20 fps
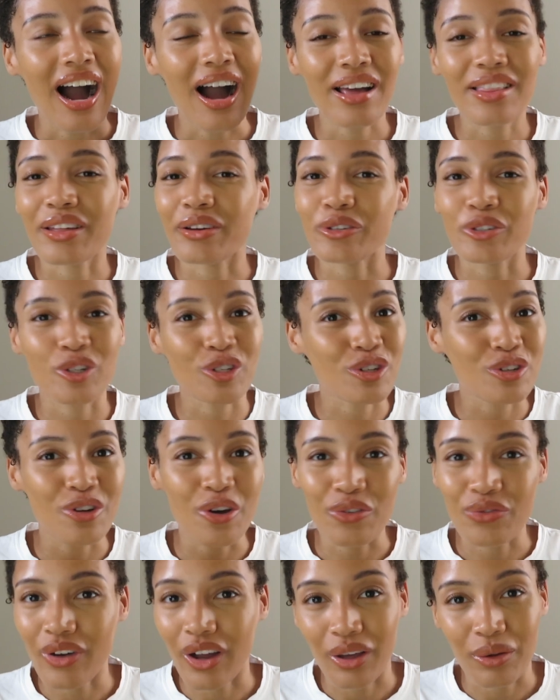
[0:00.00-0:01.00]
There's just no
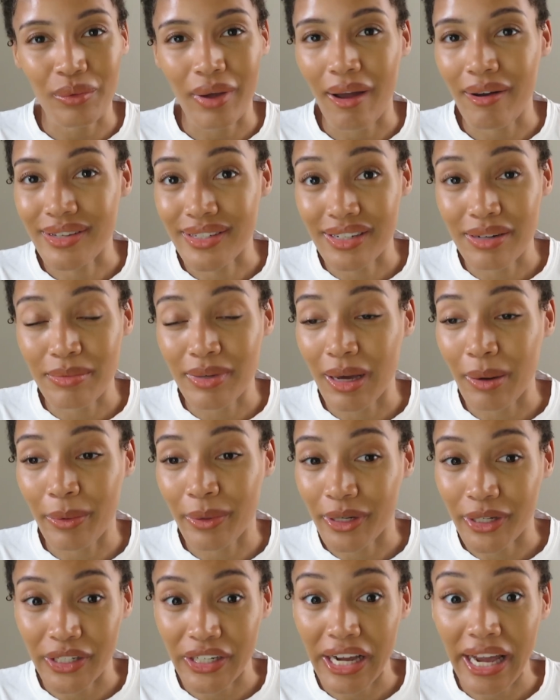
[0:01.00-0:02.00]
fucking way I was gonna be able to
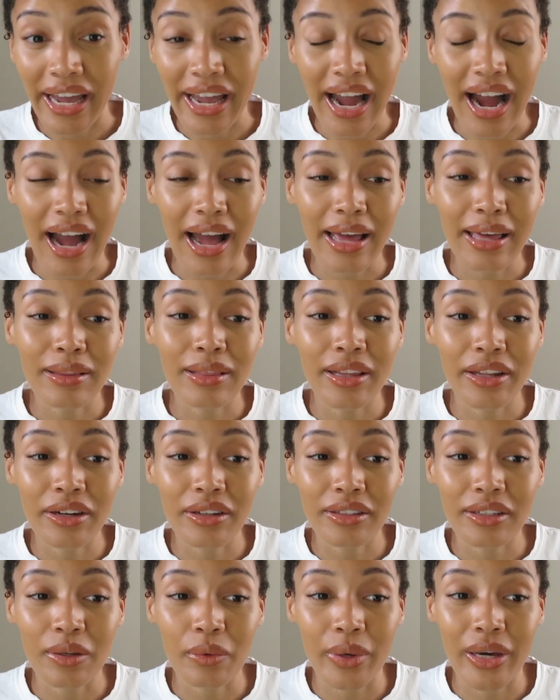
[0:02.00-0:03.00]
create. I
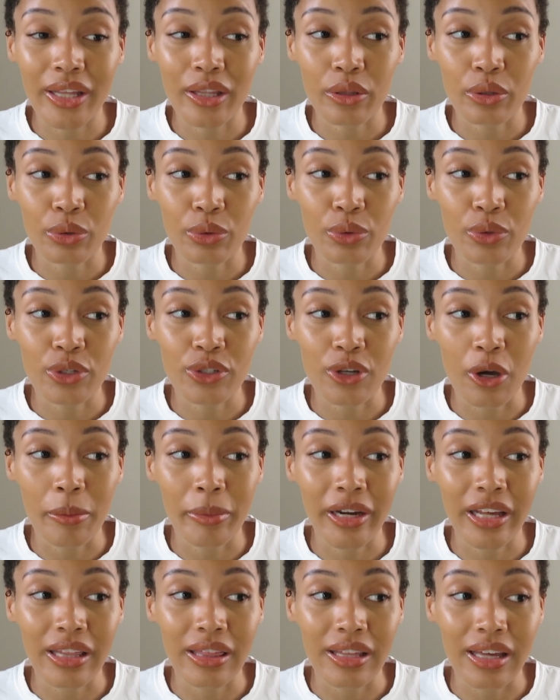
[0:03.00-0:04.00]
literally went through so
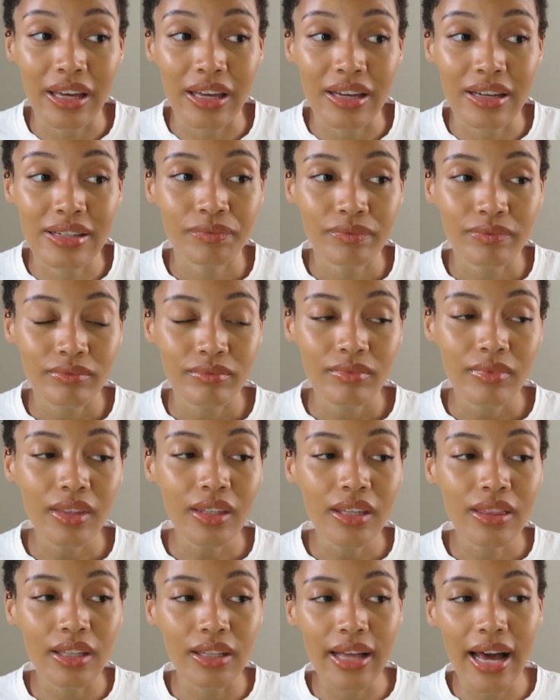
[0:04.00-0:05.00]
many things.
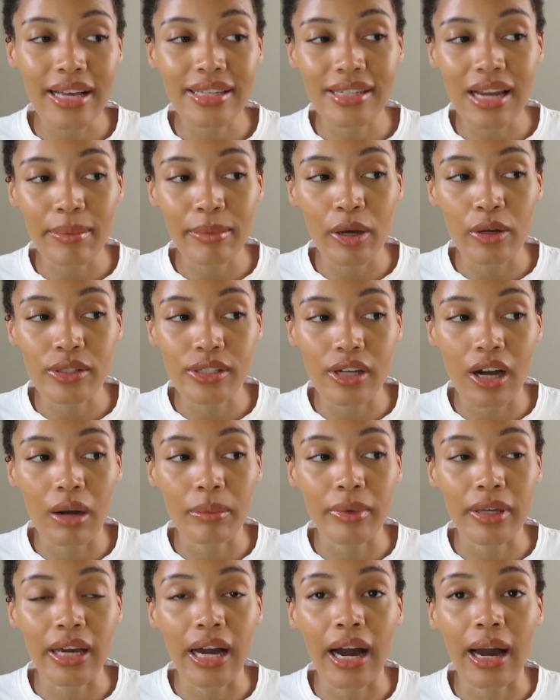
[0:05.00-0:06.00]
The last time y'all saw
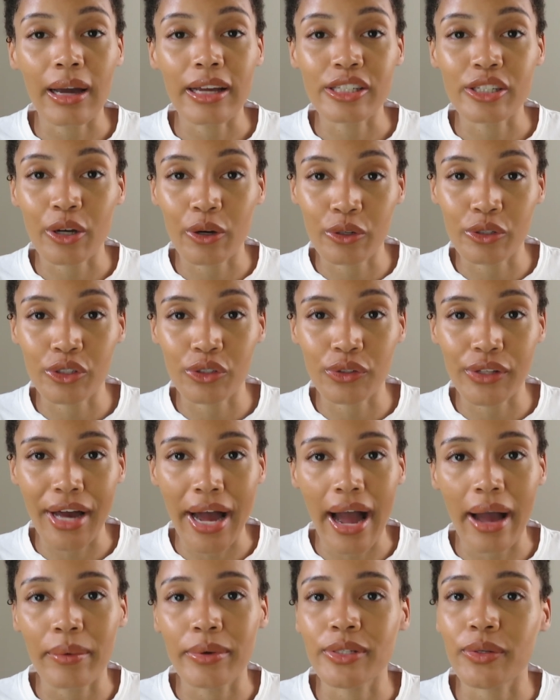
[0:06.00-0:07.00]
me, I told you that
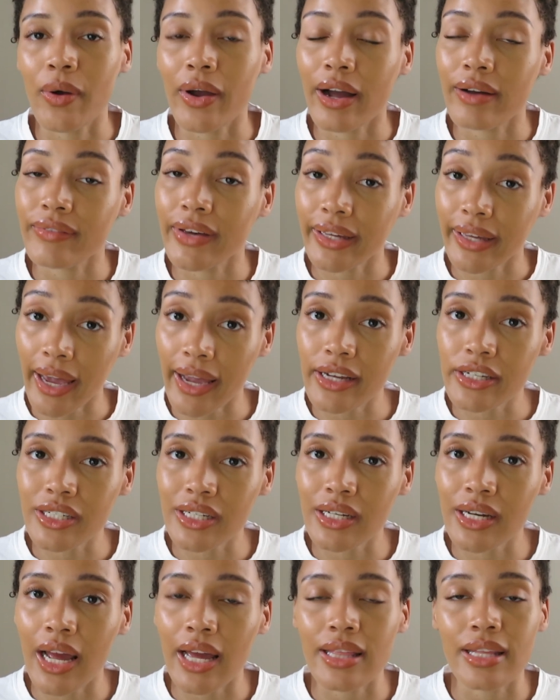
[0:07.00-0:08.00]
I was going on
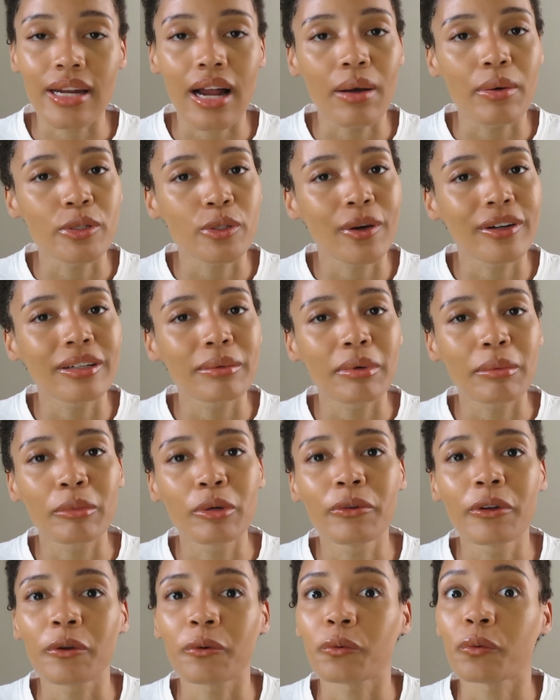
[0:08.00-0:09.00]
vacation and then I was going to be
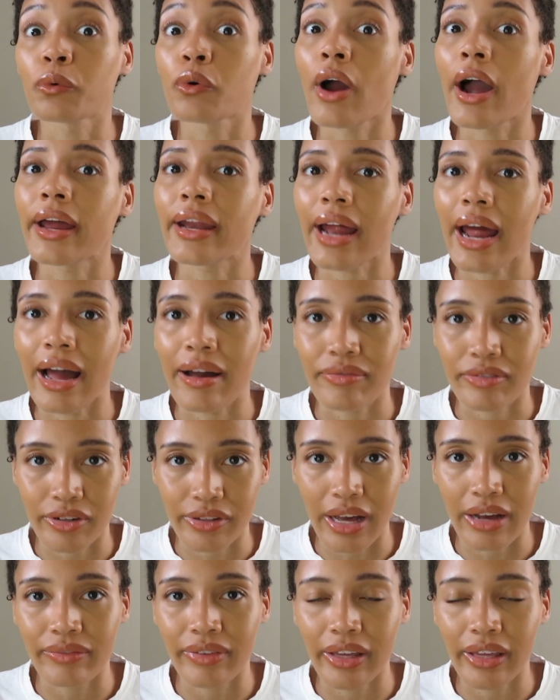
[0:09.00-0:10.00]
moving right after
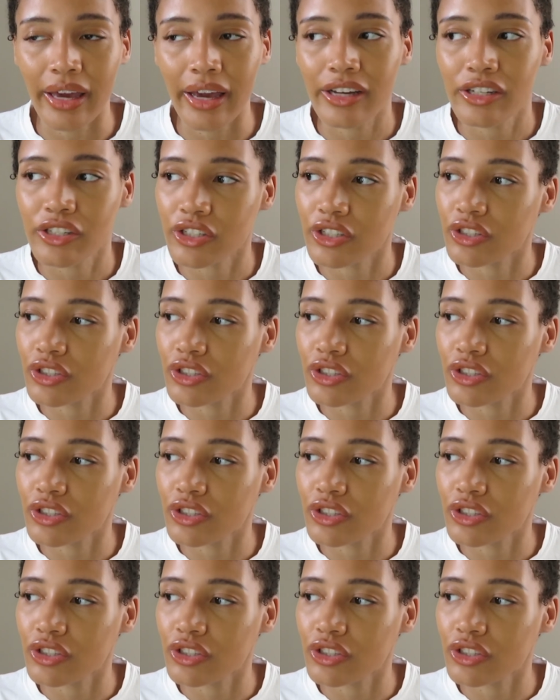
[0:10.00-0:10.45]
that vacation,